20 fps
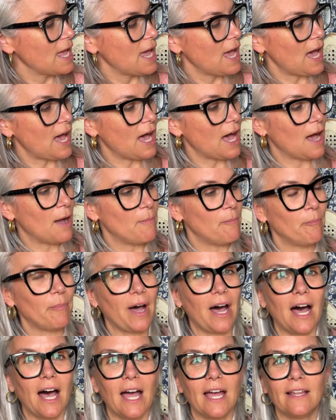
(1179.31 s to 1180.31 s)

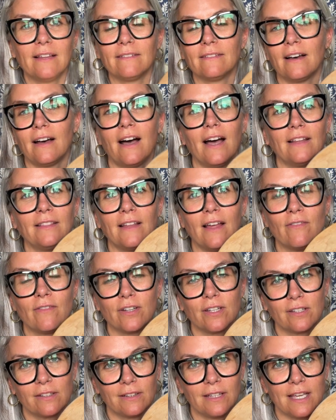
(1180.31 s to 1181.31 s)
But I love a
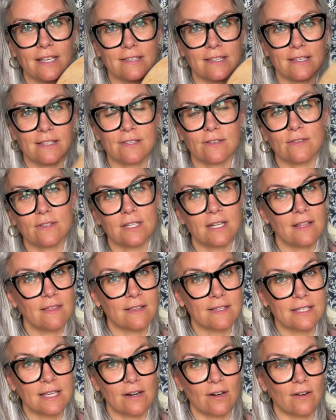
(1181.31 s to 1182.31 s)
good lazy Susan in
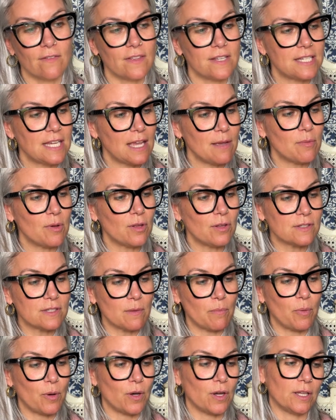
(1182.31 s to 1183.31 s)
the center of the table to
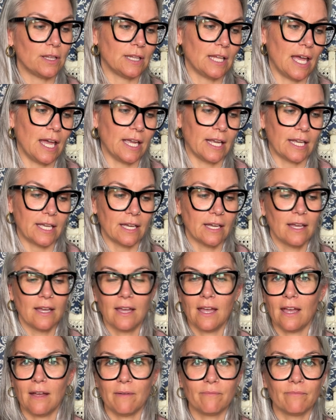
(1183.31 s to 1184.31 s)
put like,
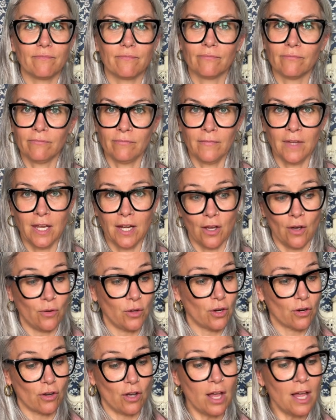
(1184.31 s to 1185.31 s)
you know,
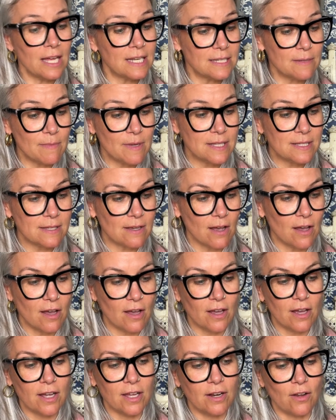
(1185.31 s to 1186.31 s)
your condiments
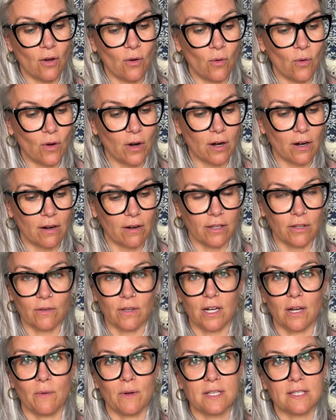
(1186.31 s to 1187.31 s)
on, or you
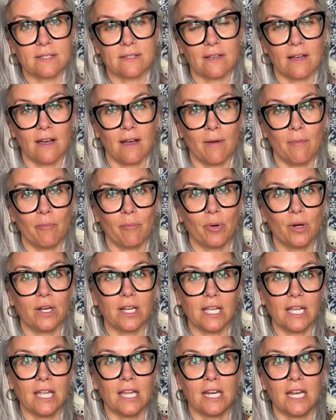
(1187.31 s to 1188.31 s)
can always put
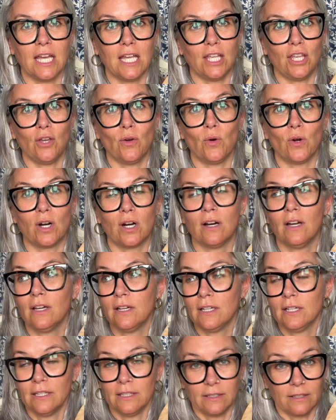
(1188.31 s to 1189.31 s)
it in your
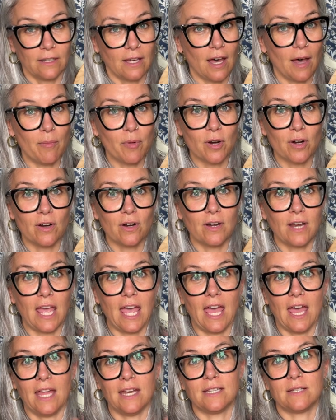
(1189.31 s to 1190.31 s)
cupboard
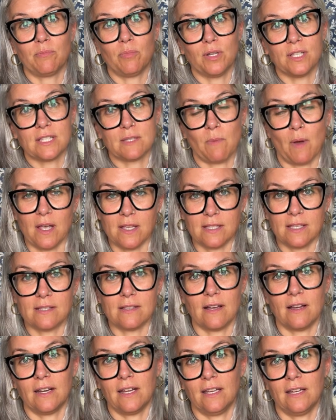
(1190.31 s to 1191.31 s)
and put spices
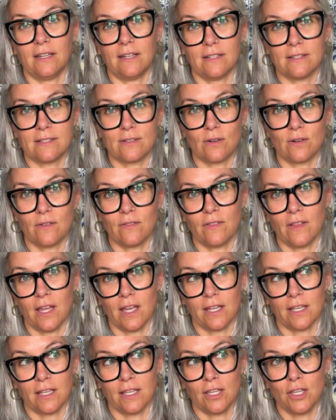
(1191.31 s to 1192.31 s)
on it and sort of
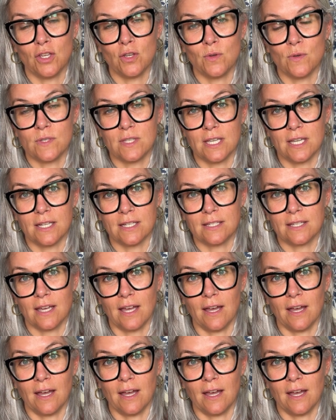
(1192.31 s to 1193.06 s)
like use it